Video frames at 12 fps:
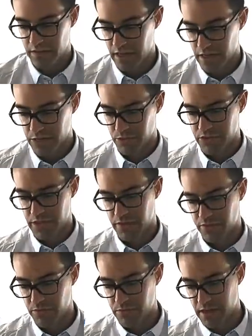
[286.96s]
The next one
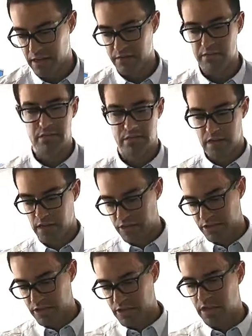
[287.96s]
down from that
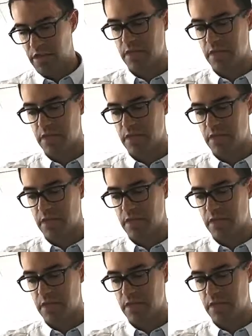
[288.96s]
is the